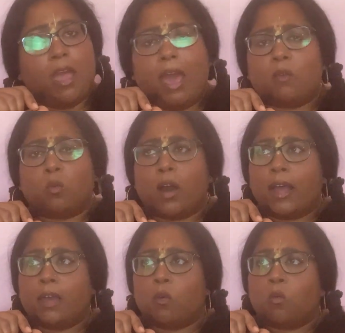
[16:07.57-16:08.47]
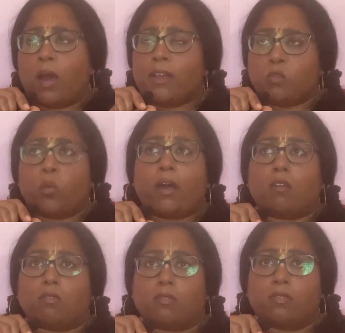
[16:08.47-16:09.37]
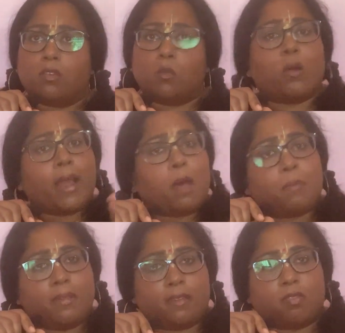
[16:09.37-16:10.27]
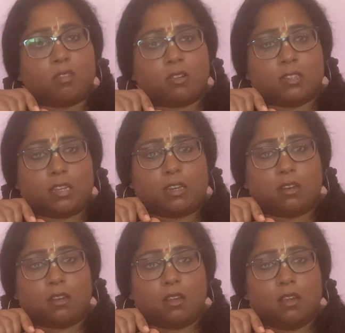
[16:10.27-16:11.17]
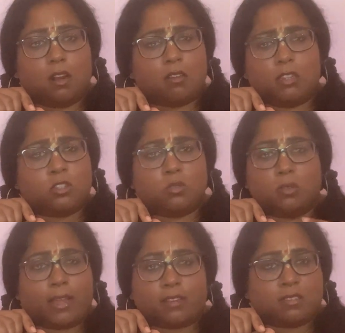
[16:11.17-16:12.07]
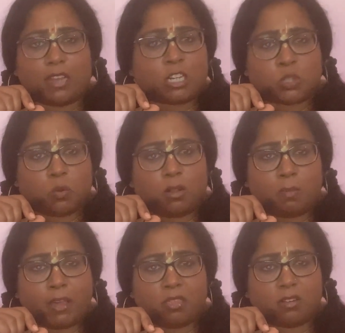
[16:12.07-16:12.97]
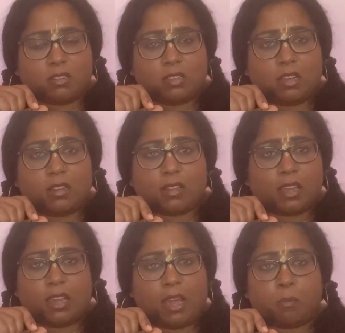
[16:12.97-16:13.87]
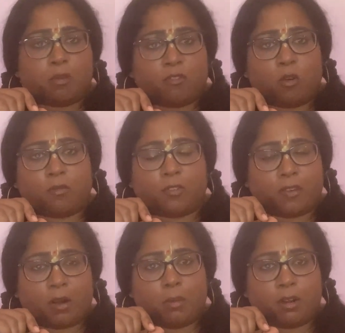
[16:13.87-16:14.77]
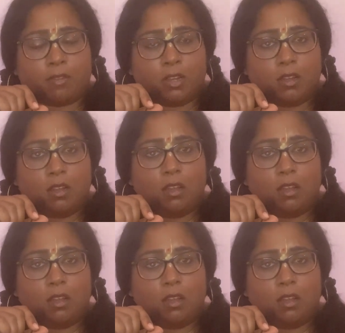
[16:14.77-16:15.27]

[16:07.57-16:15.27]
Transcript: And why, why 12? What happens at 13? Are they too like sexual by 13 that they can't perform for Radha Madhava,